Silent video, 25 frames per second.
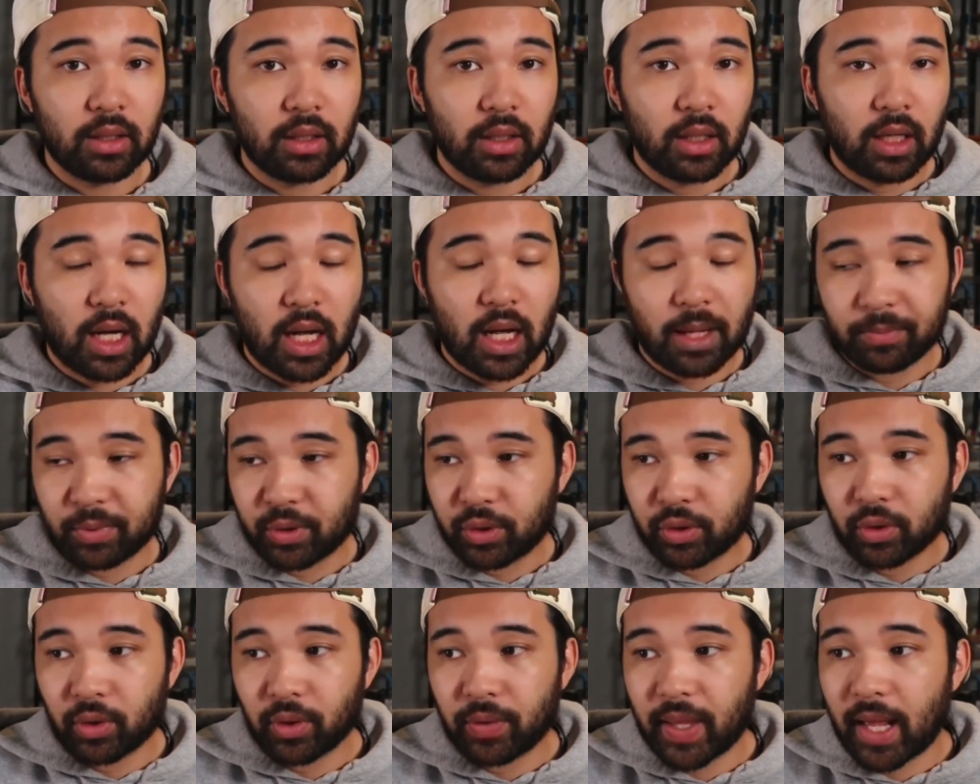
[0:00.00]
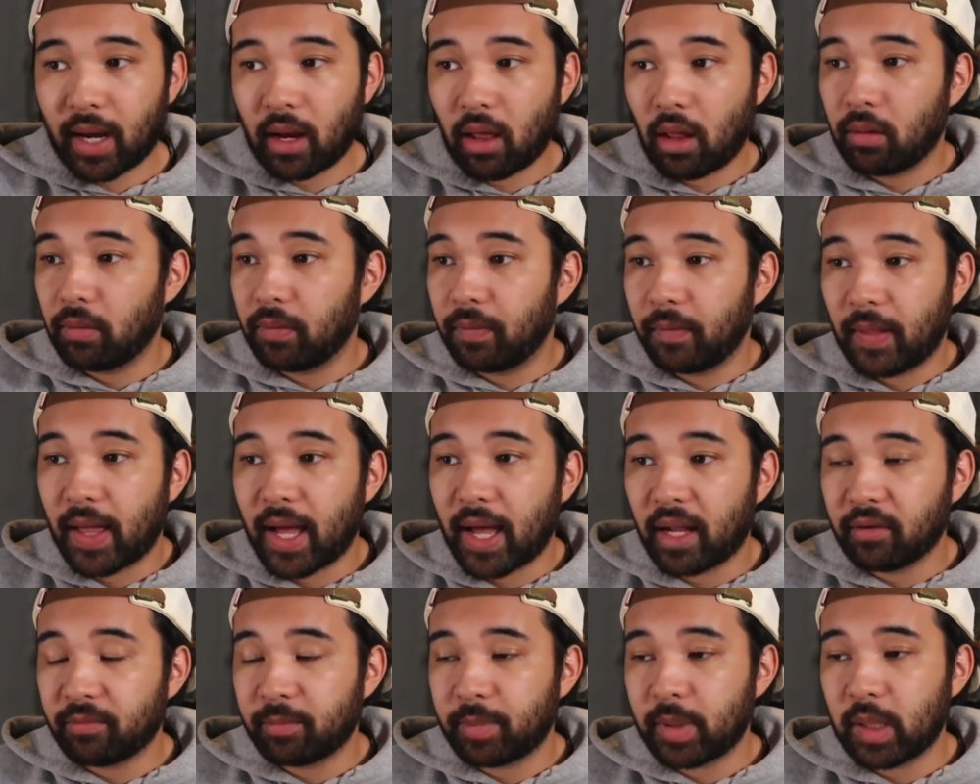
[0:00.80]
I'm sure that a
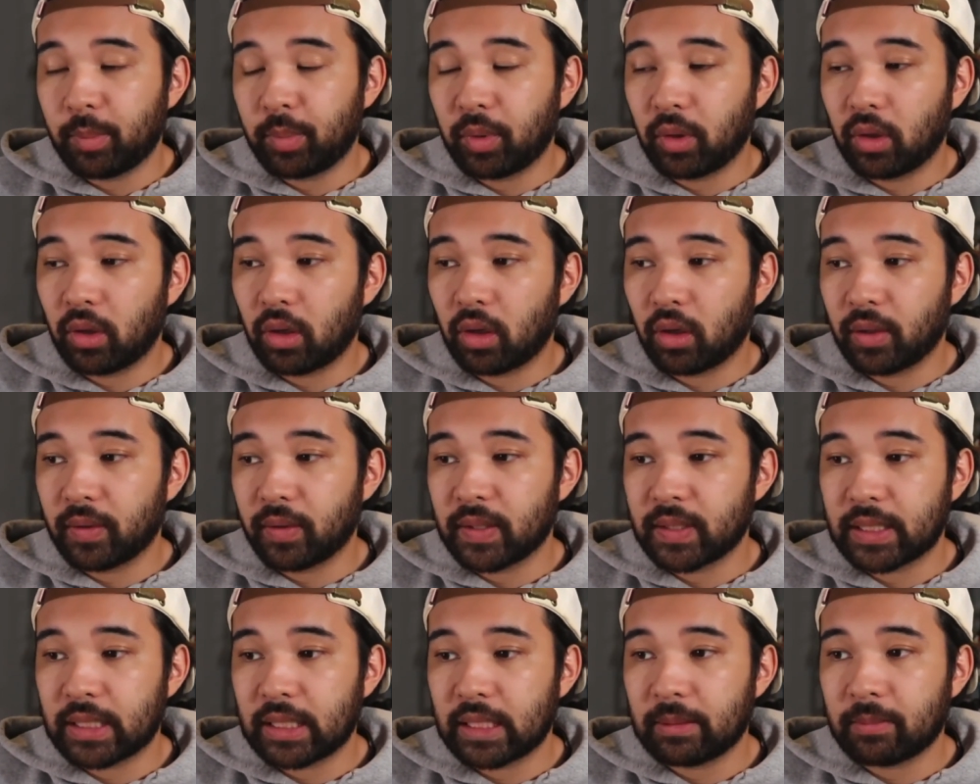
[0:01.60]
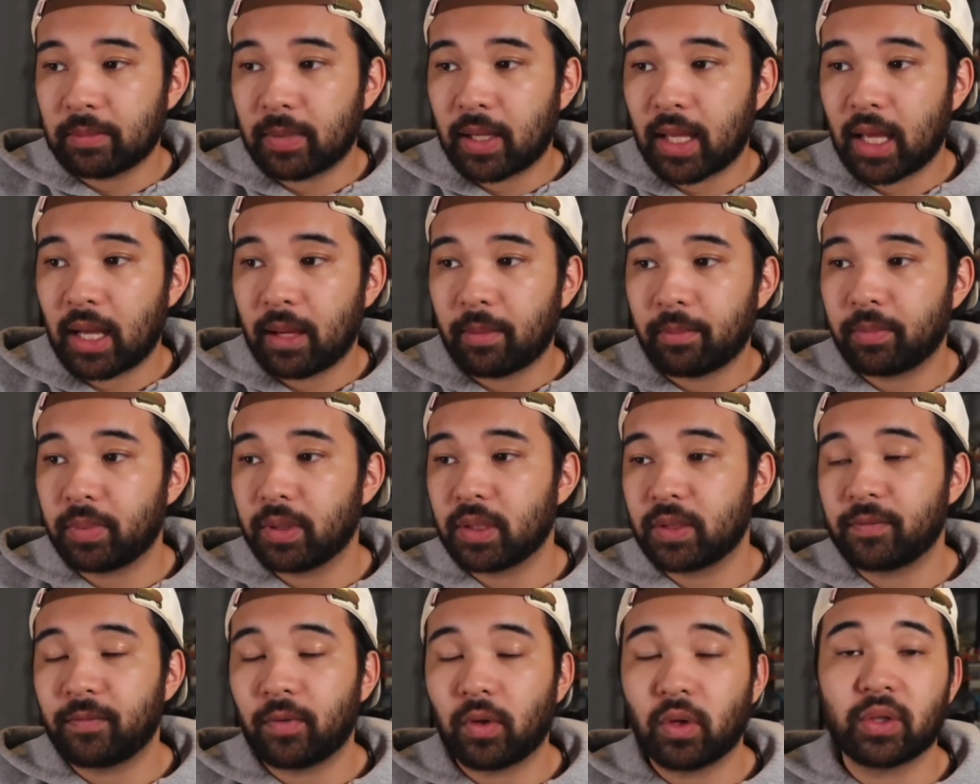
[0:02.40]
lot of people are in the same camp
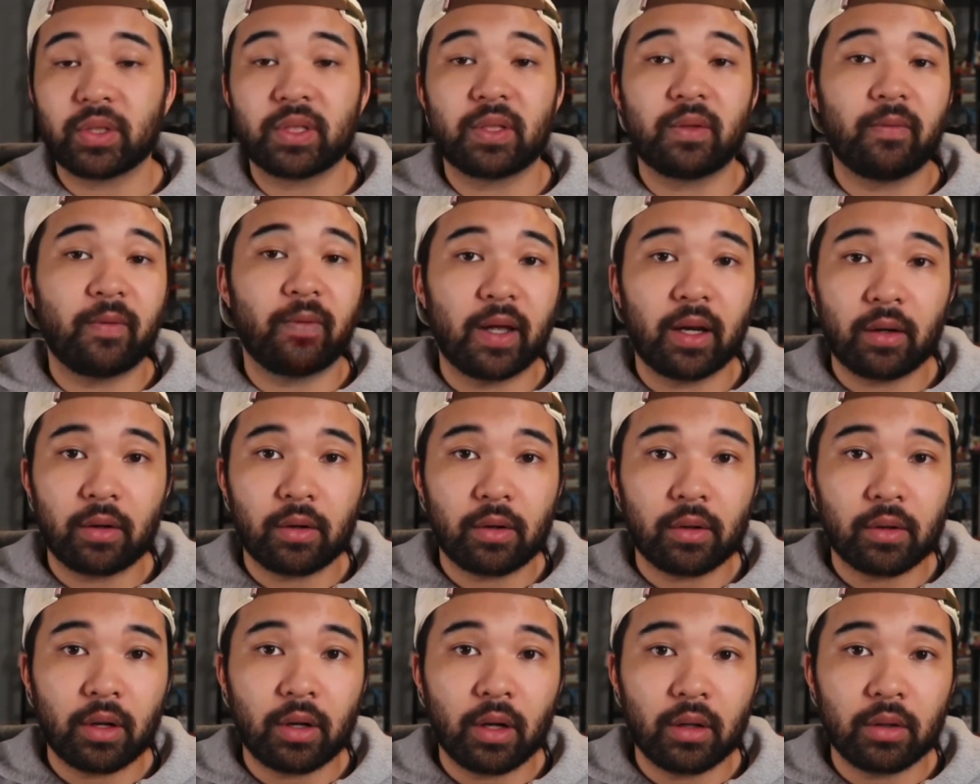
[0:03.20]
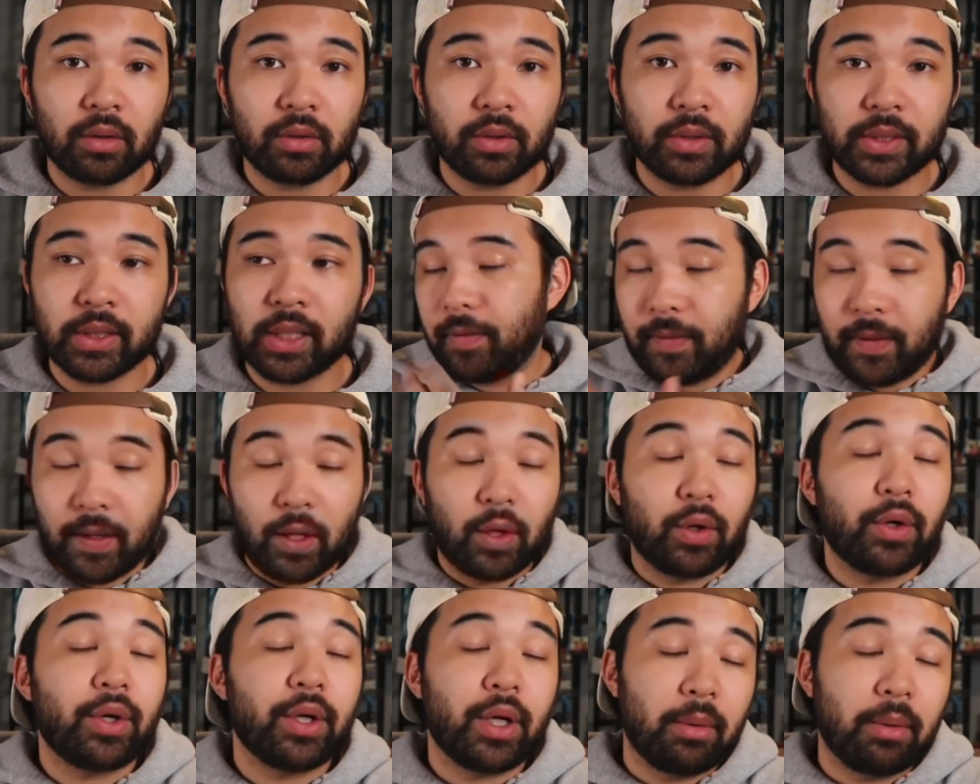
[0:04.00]
as far as the Venator goes.
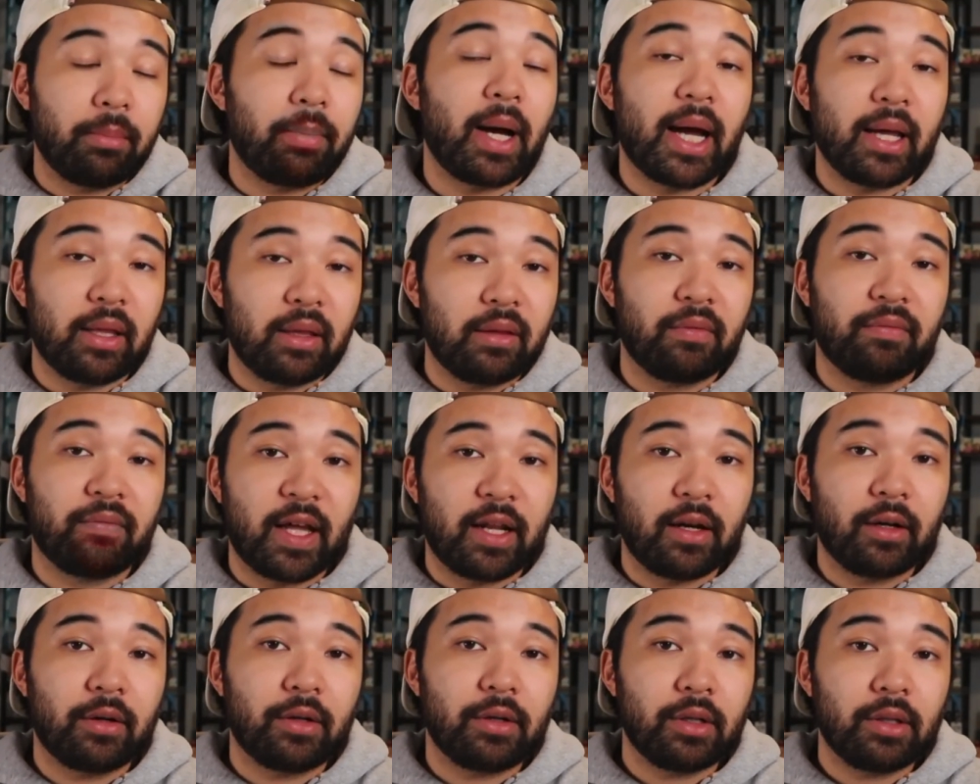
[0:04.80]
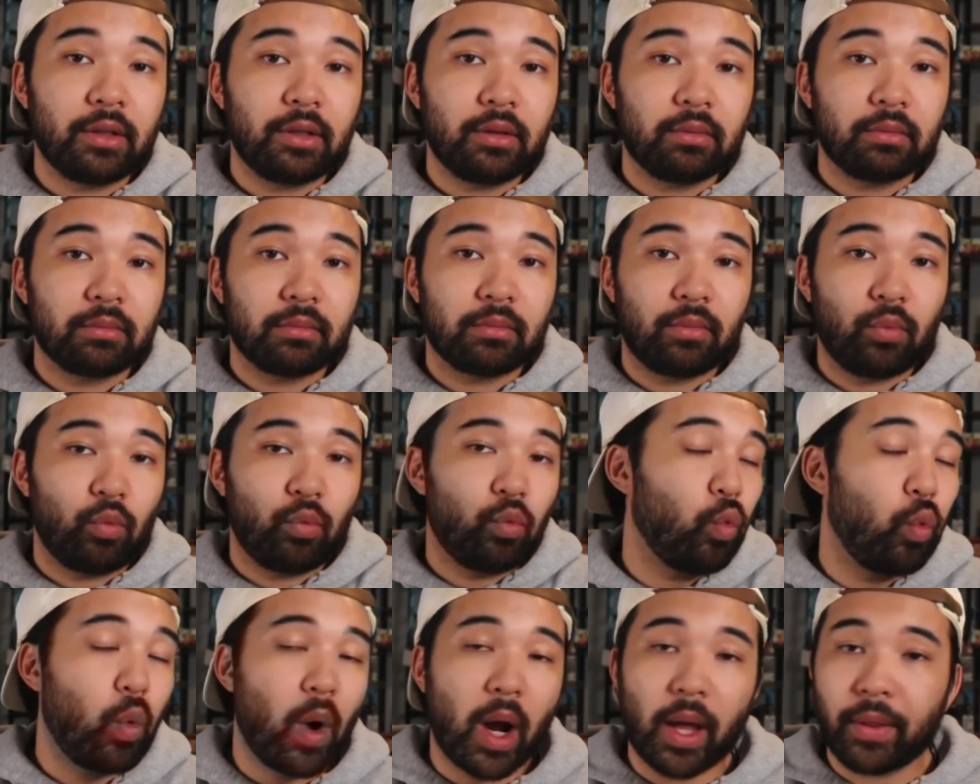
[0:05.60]
They're going to buy the Venator
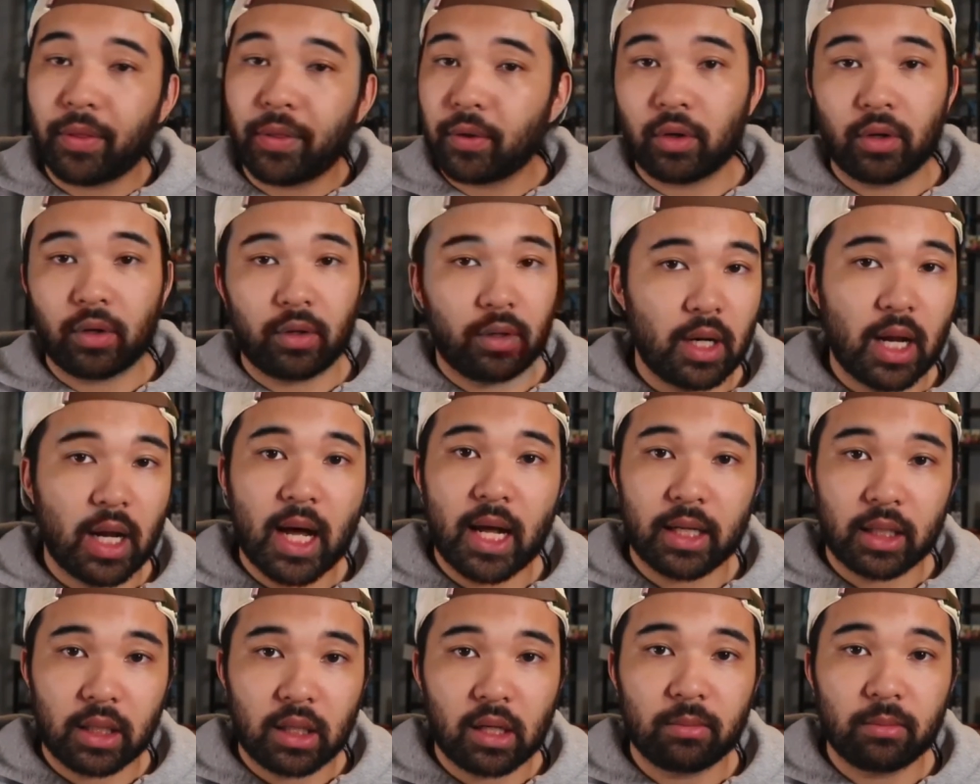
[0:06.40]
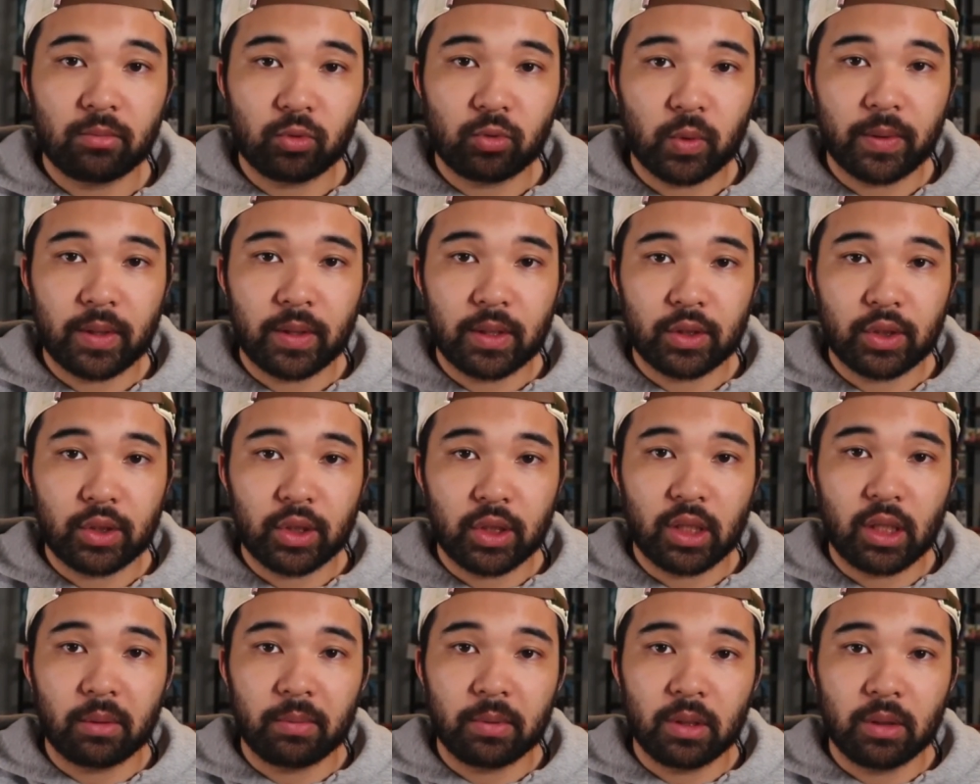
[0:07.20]
whether or not it comes with a
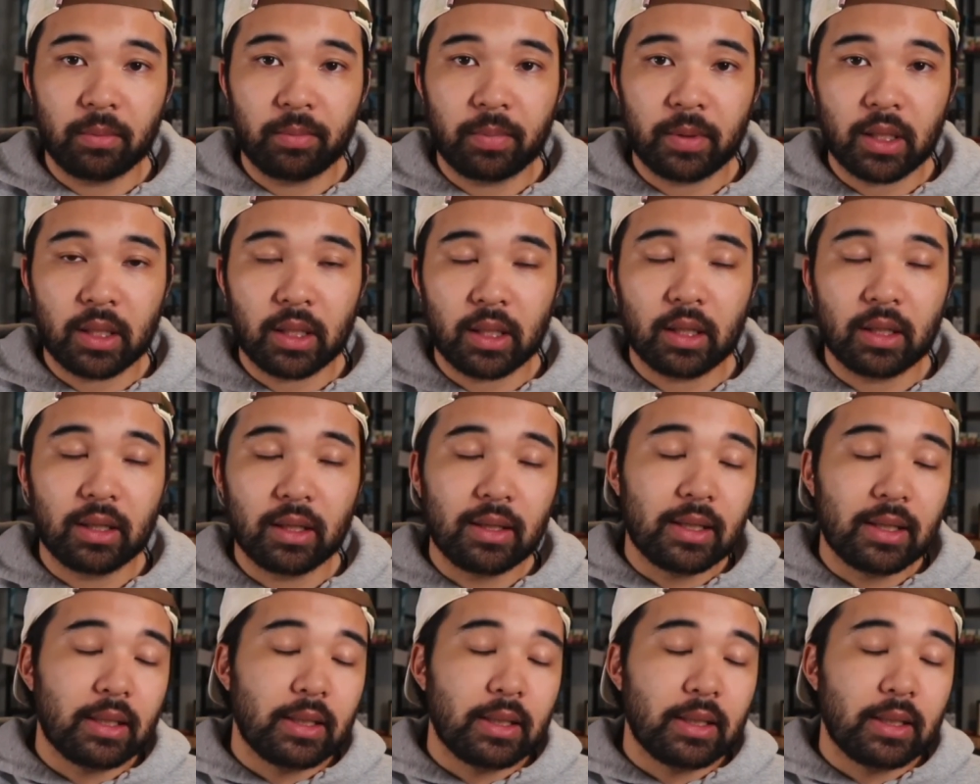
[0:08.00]
GWP.